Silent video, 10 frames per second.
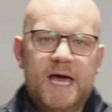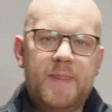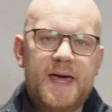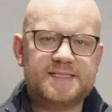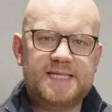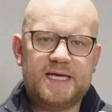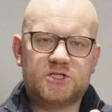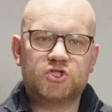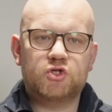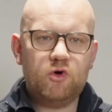and that's there
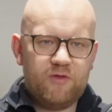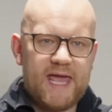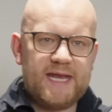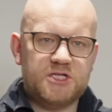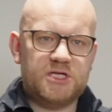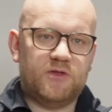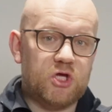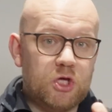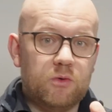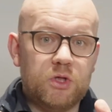to store the energy that
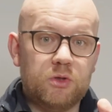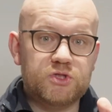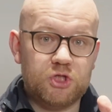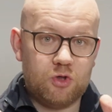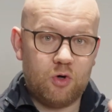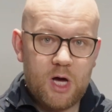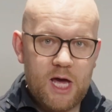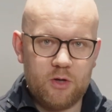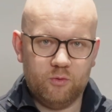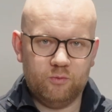you use in your
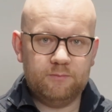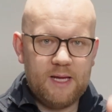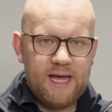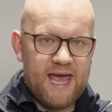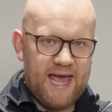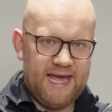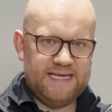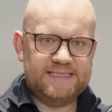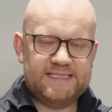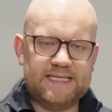home,
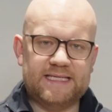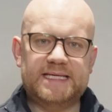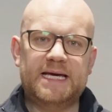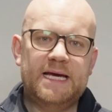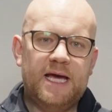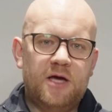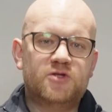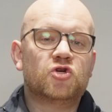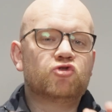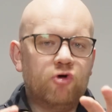AC,
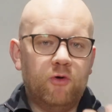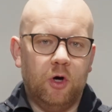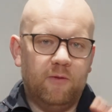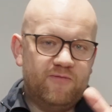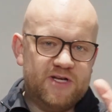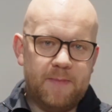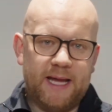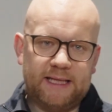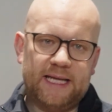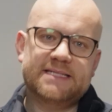to draw it up for
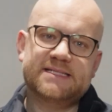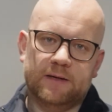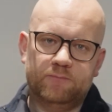demand later.